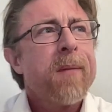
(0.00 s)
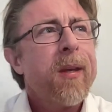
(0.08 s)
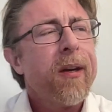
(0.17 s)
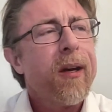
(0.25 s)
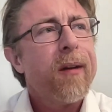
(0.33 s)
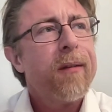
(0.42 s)

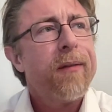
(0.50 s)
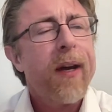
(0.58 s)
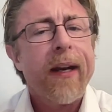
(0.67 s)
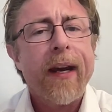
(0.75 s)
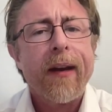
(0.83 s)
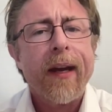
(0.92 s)
you know,
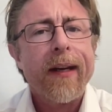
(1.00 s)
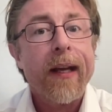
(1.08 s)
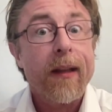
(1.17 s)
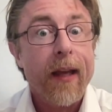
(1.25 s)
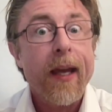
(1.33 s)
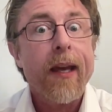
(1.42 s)
find out how to
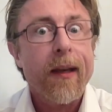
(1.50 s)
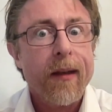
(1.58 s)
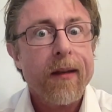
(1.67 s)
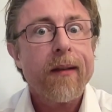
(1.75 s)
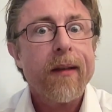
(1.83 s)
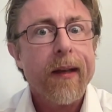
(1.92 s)
get
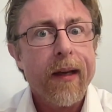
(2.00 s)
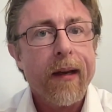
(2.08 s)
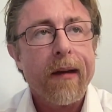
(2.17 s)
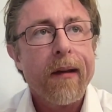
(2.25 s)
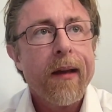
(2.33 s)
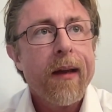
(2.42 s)
laid?
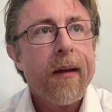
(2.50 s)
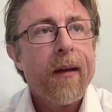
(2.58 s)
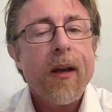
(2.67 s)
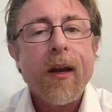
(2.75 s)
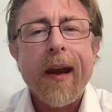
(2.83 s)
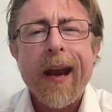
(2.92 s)
Yeah,
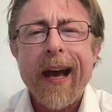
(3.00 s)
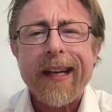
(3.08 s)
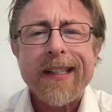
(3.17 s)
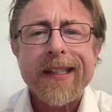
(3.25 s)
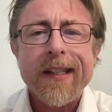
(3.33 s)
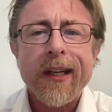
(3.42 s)
not
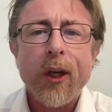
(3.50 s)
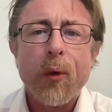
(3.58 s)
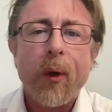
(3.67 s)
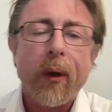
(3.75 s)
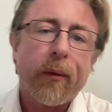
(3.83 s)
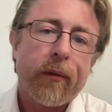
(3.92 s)
a single
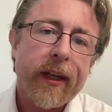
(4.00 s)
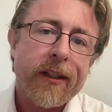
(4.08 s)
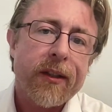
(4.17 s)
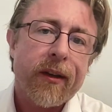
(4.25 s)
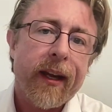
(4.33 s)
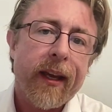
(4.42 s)
one
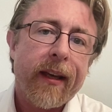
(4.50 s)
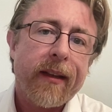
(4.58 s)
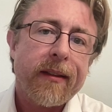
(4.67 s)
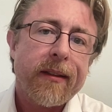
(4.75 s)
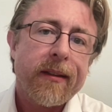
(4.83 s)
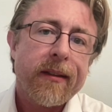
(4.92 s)
raised their
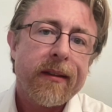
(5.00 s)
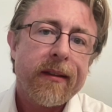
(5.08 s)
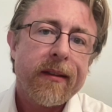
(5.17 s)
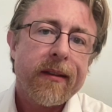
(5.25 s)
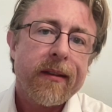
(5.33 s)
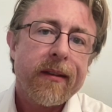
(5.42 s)
hands.
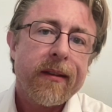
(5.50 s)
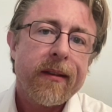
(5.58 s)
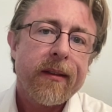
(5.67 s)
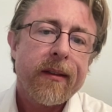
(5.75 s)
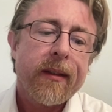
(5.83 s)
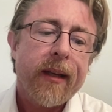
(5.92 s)

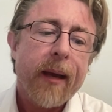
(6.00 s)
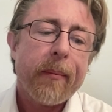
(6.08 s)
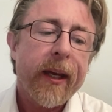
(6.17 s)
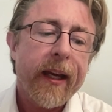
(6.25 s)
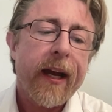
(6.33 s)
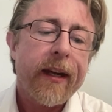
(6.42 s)
How
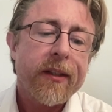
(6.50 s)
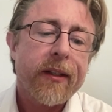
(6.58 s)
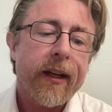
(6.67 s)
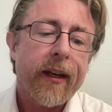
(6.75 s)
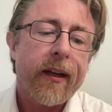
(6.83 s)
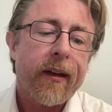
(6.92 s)
many guys are
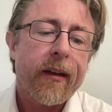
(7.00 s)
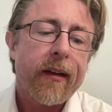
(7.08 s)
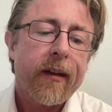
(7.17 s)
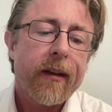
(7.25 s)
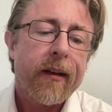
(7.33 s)
here